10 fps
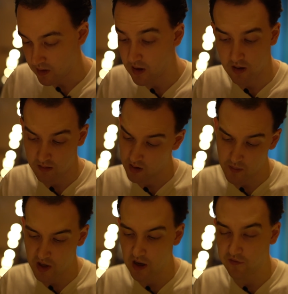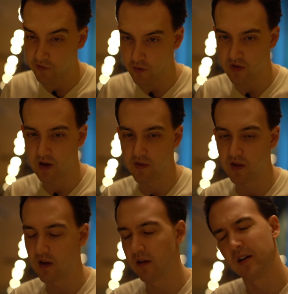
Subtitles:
Yeah, I mean, at first I was like,